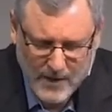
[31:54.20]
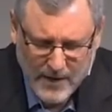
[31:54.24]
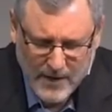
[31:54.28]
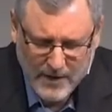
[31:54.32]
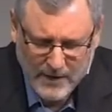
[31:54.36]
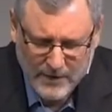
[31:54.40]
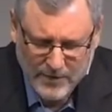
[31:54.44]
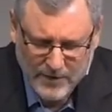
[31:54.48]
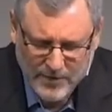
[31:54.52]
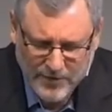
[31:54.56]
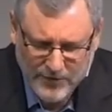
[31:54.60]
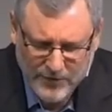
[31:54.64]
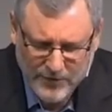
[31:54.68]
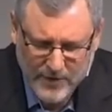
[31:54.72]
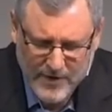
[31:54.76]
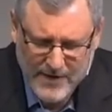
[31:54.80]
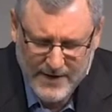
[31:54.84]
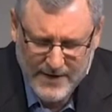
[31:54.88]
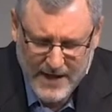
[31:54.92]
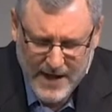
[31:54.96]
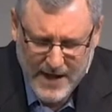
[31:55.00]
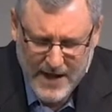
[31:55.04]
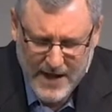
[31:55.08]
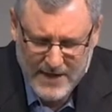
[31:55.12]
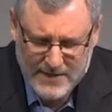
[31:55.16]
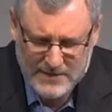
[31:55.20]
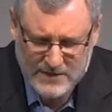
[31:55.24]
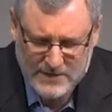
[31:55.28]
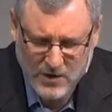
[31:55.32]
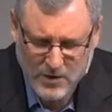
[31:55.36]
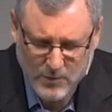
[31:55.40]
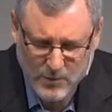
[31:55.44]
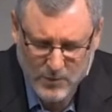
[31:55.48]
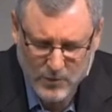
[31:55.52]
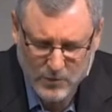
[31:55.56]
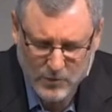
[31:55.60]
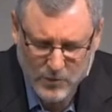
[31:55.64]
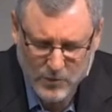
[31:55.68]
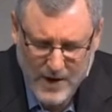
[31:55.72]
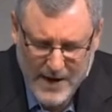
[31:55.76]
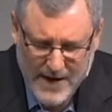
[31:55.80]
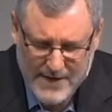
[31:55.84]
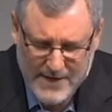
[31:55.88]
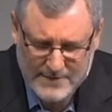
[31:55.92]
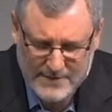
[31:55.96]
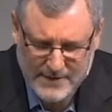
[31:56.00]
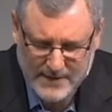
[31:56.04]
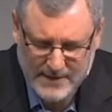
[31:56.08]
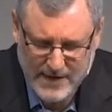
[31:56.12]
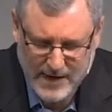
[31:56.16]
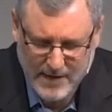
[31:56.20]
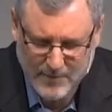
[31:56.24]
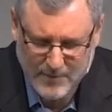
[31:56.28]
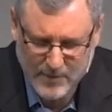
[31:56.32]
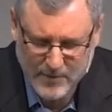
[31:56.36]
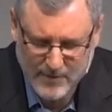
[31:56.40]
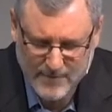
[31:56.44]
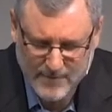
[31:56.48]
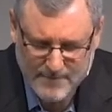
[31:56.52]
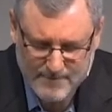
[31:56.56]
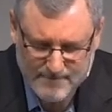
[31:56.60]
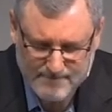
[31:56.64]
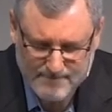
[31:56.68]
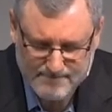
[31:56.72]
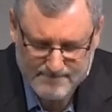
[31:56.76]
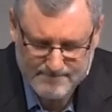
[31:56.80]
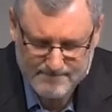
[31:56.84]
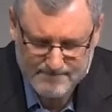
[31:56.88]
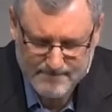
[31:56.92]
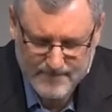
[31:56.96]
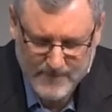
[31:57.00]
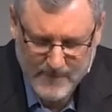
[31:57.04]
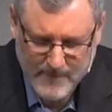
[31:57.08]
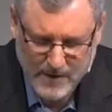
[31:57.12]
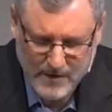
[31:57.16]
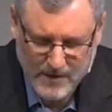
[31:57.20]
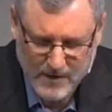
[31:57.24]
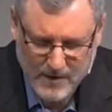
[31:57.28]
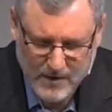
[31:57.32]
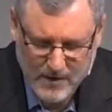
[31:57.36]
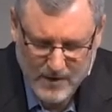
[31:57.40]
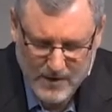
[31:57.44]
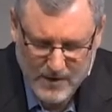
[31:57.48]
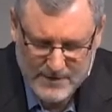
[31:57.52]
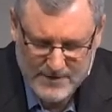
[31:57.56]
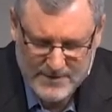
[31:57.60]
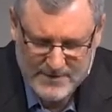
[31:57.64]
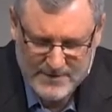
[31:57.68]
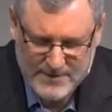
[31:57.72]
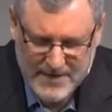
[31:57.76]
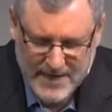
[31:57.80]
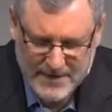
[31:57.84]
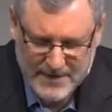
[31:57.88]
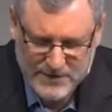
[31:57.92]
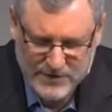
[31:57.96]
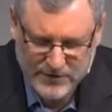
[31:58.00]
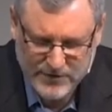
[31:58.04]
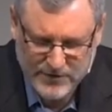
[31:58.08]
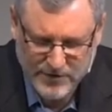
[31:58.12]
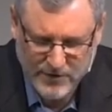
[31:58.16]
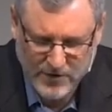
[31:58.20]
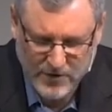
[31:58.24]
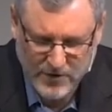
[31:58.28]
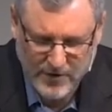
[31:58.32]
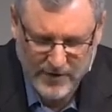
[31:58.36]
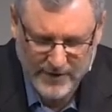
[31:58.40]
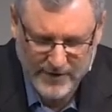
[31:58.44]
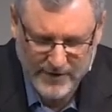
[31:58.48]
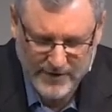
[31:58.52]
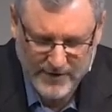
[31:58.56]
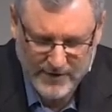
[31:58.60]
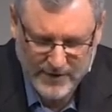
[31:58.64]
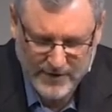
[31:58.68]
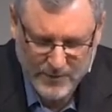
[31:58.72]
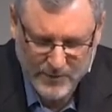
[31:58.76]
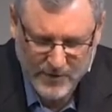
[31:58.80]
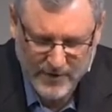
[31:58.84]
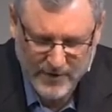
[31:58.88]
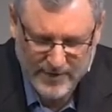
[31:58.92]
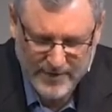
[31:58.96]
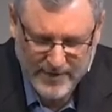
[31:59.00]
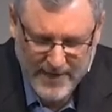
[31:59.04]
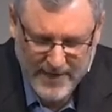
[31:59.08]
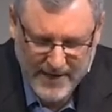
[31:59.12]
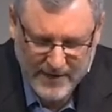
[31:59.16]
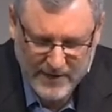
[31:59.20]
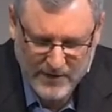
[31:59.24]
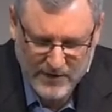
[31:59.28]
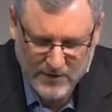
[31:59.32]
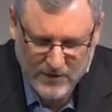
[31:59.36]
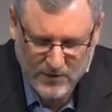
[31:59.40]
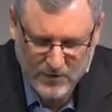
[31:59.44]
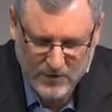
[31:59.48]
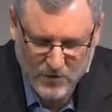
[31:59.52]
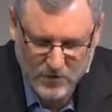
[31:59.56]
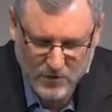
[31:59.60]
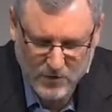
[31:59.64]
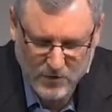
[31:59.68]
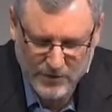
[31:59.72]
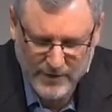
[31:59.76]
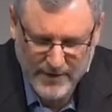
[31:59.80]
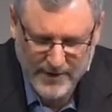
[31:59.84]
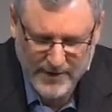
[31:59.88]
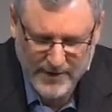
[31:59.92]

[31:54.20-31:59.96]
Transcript: and in 3 days I will raise it up. Such authority. And we thank you, Lord,